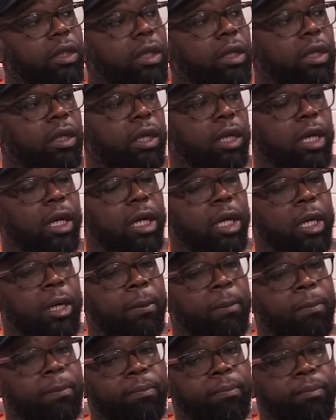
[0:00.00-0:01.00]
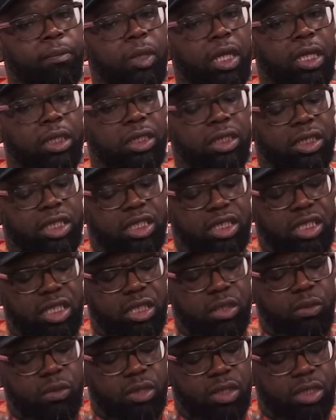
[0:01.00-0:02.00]
Yes. Um, and just
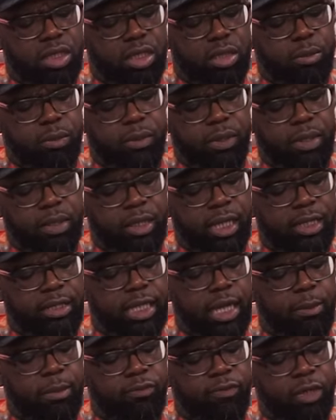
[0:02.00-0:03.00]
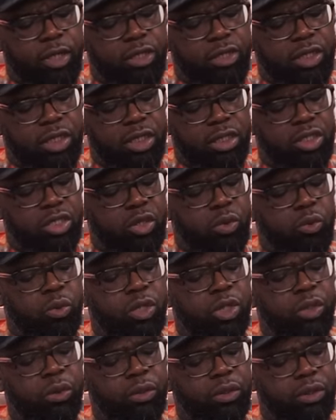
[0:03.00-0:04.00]
continuously putting that type of energy into the
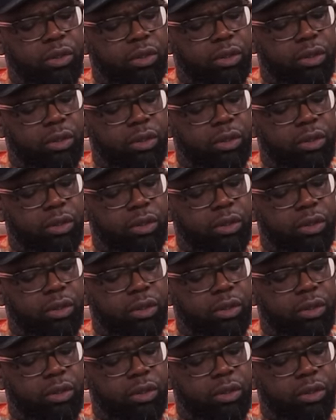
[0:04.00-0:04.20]
world.